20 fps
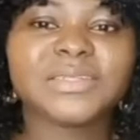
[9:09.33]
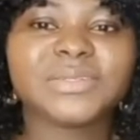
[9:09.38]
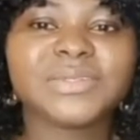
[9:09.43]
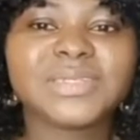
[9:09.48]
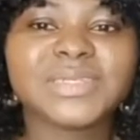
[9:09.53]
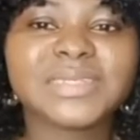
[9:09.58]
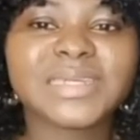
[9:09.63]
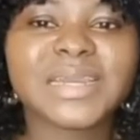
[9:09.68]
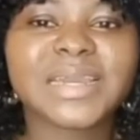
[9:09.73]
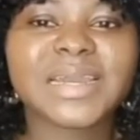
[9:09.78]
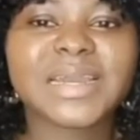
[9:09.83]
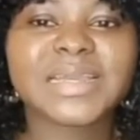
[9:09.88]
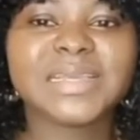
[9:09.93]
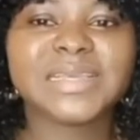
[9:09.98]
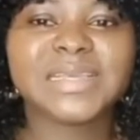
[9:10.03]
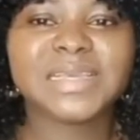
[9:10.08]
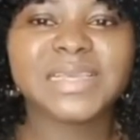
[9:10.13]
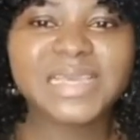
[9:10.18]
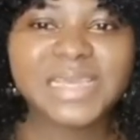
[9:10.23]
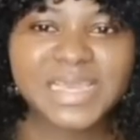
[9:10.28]
just take on
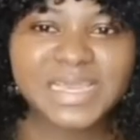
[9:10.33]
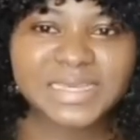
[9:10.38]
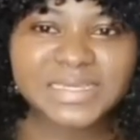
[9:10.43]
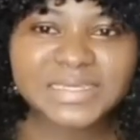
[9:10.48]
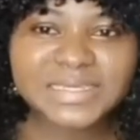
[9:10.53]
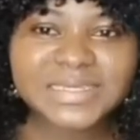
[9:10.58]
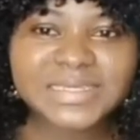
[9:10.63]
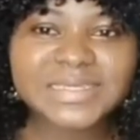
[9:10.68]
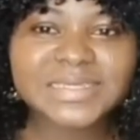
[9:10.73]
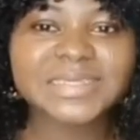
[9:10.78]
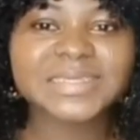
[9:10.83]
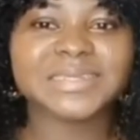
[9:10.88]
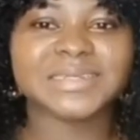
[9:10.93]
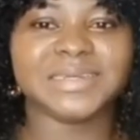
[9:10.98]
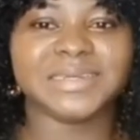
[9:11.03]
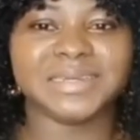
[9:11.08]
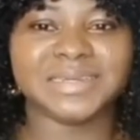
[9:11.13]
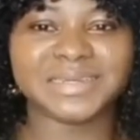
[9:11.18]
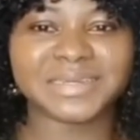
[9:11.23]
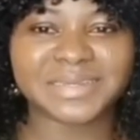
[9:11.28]
easy